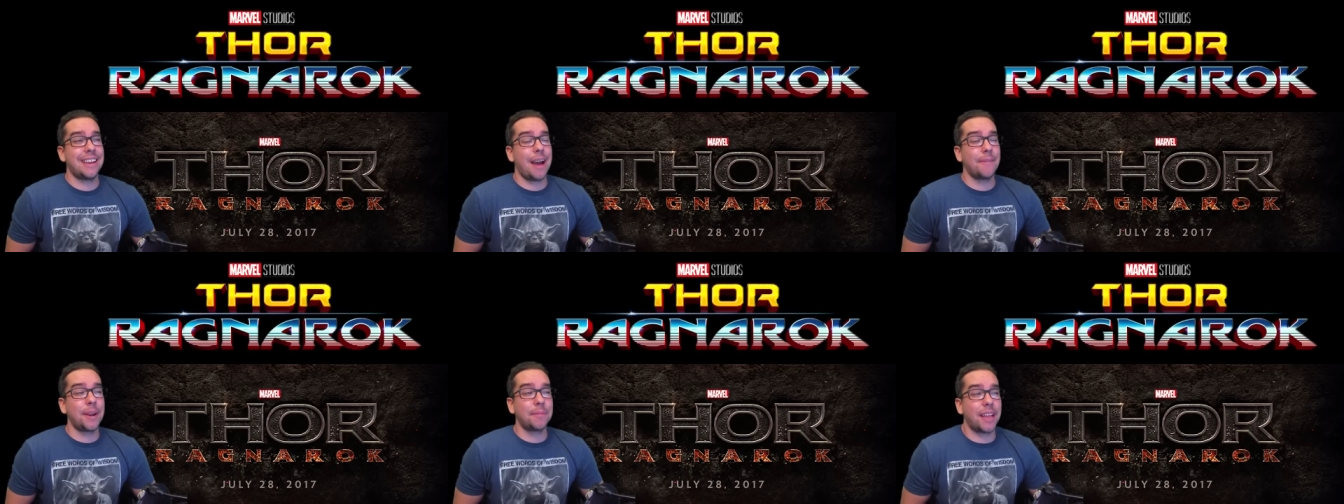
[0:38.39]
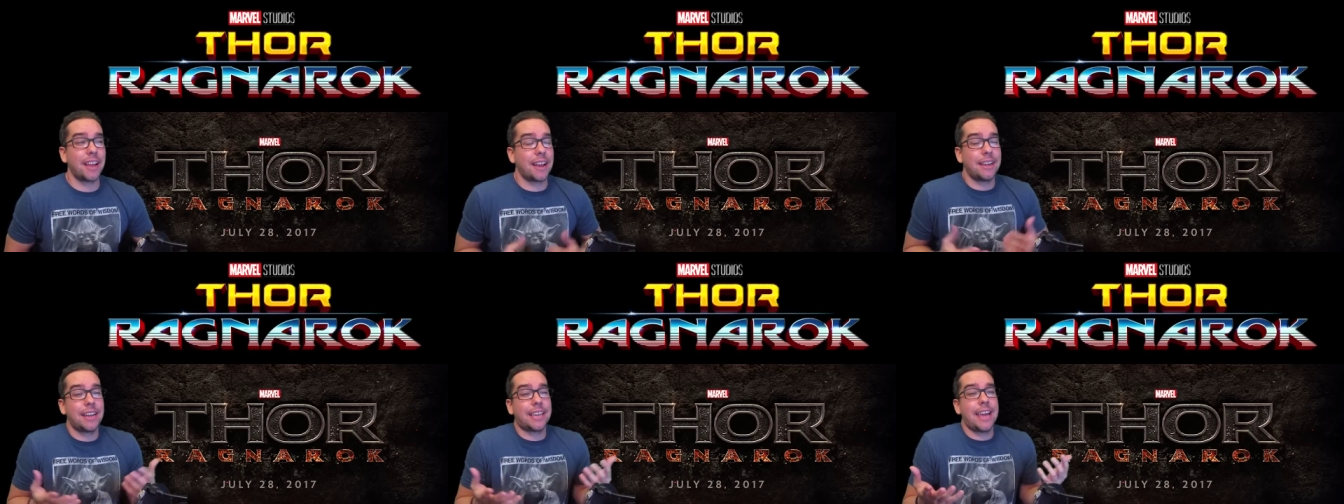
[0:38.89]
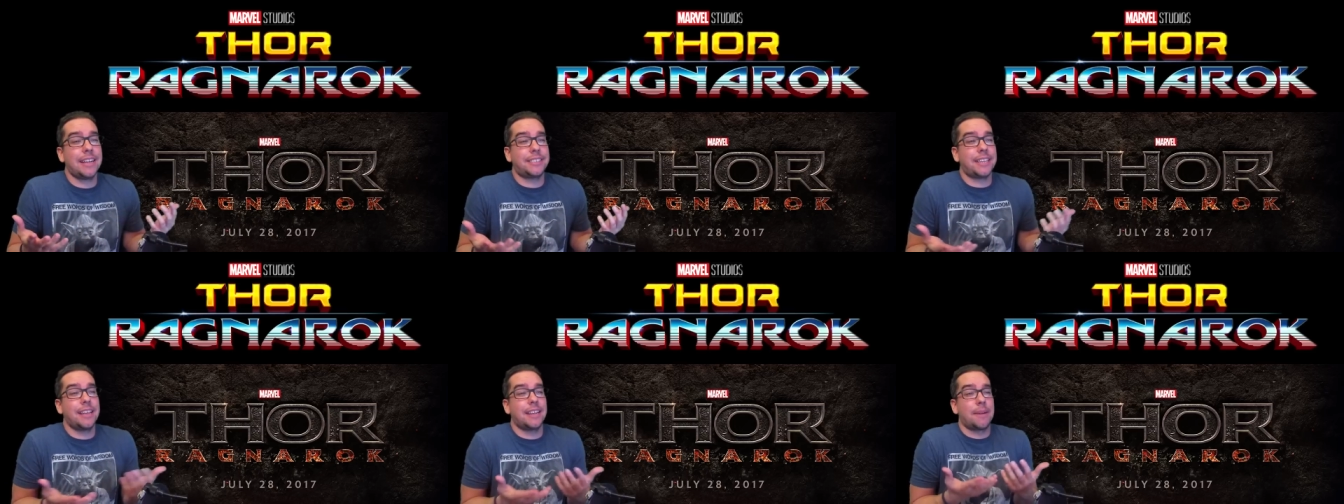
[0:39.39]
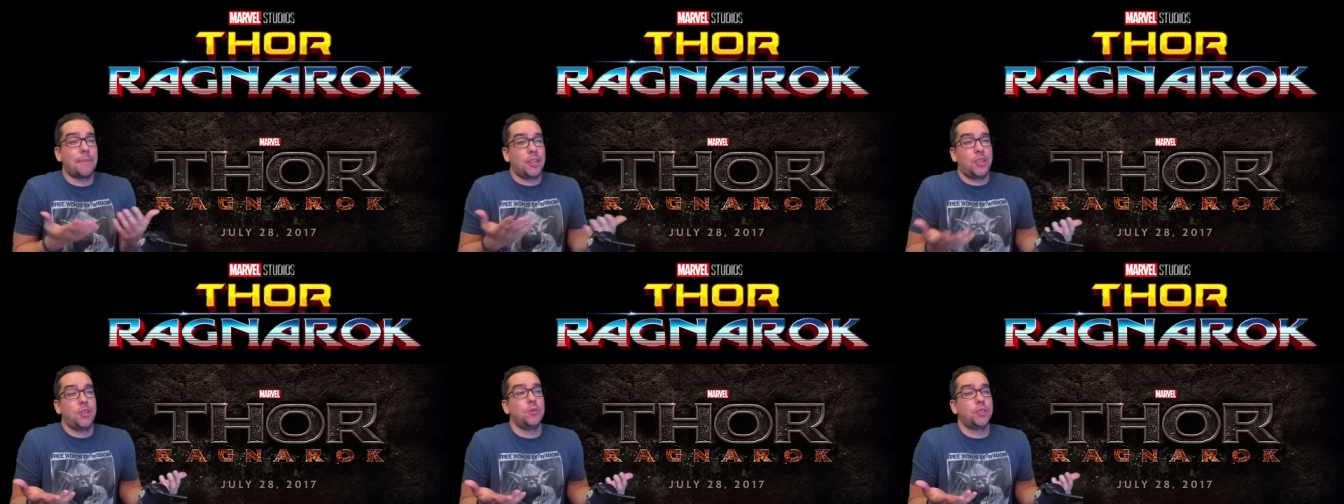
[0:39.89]
I mean I'm not, and I can't say that I'm a
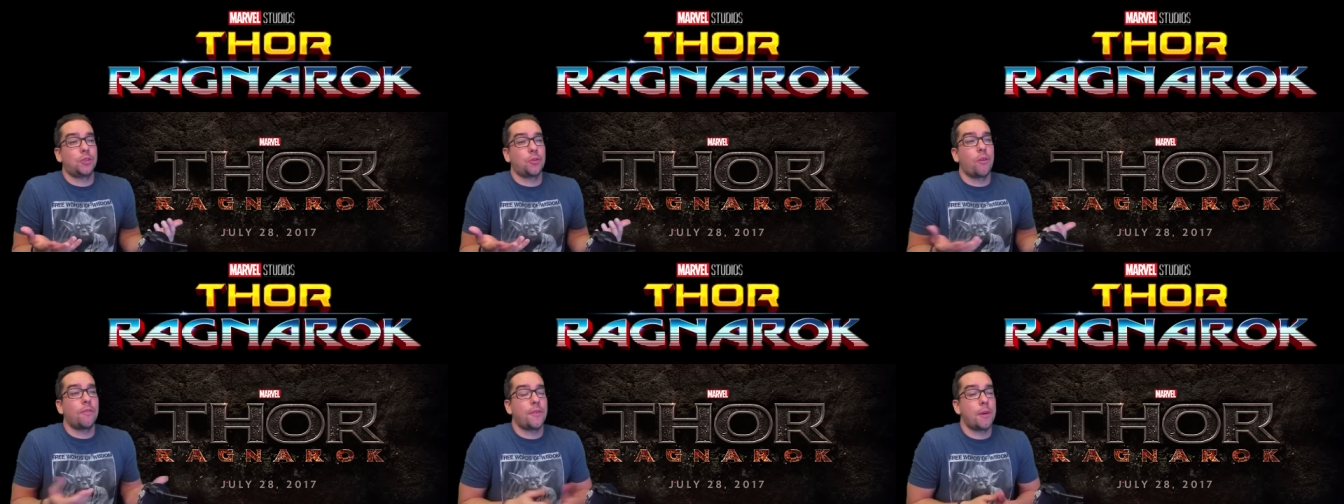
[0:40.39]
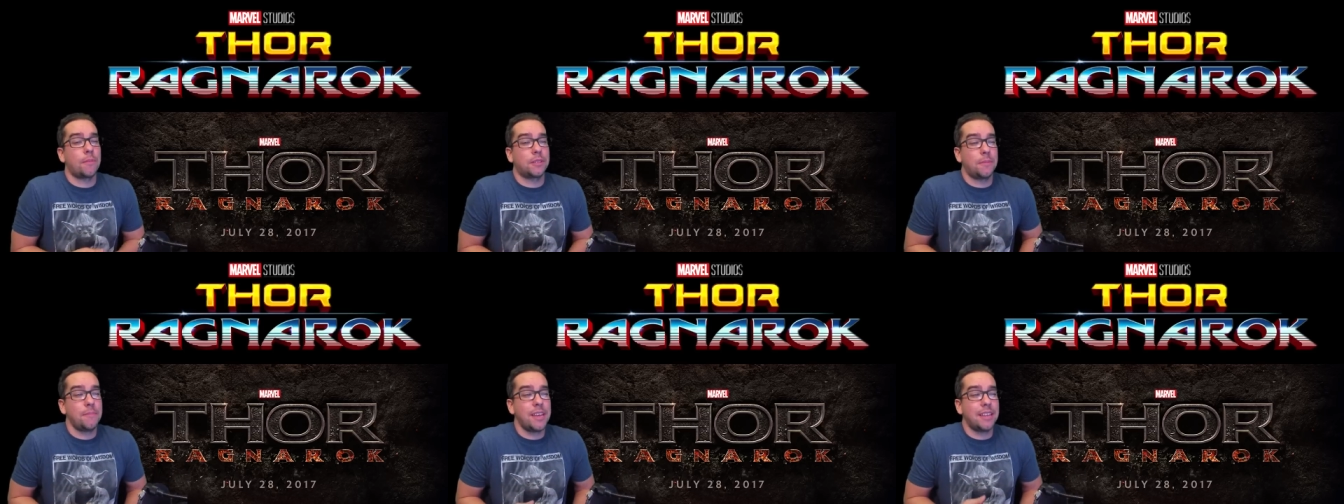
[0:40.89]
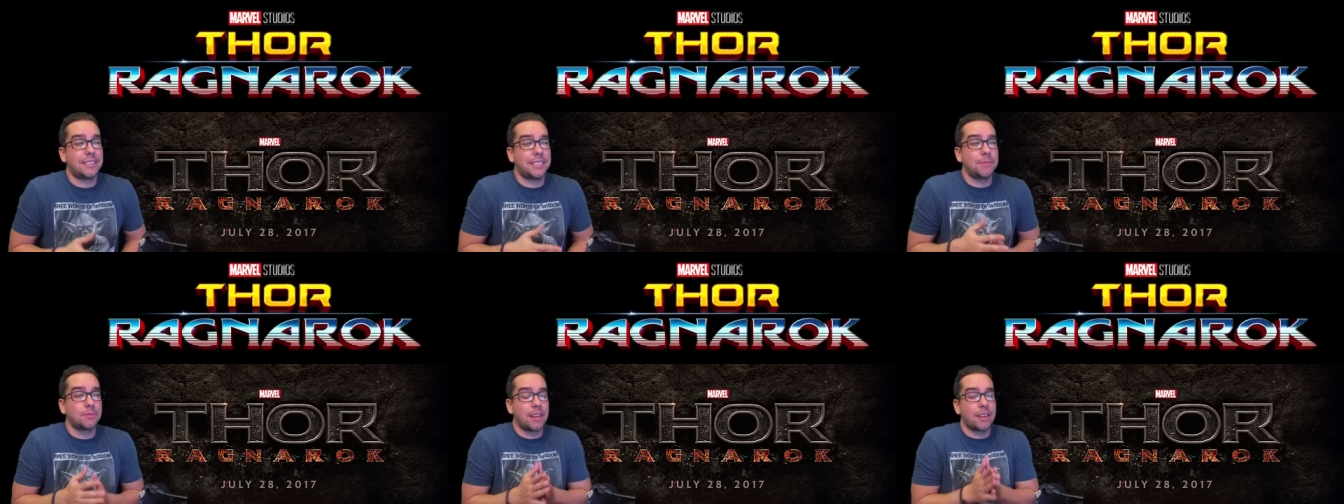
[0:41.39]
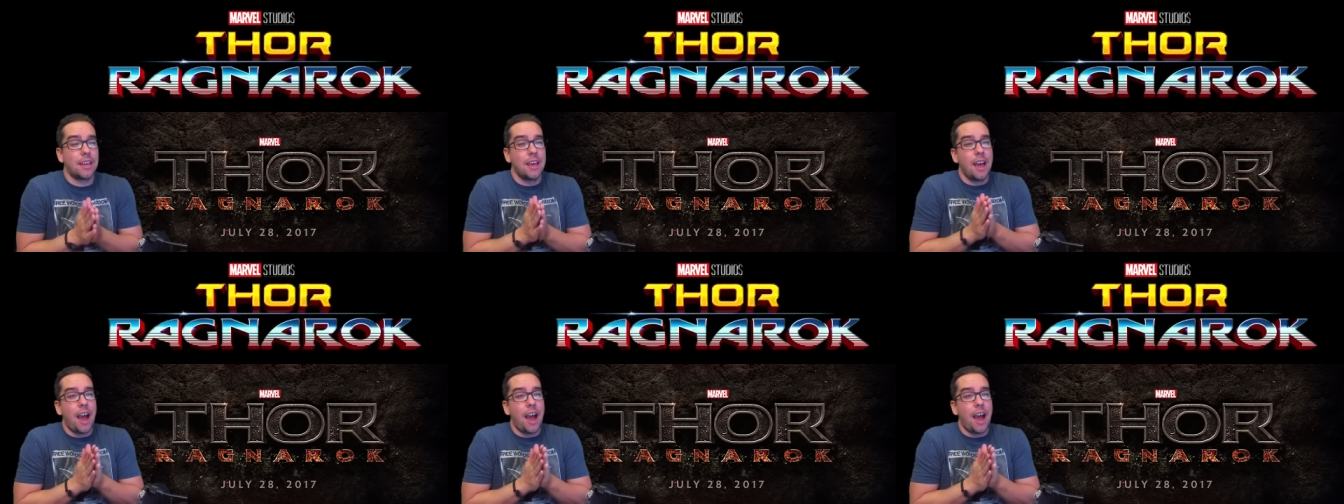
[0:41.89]
huge Thor fan, but to me it seems like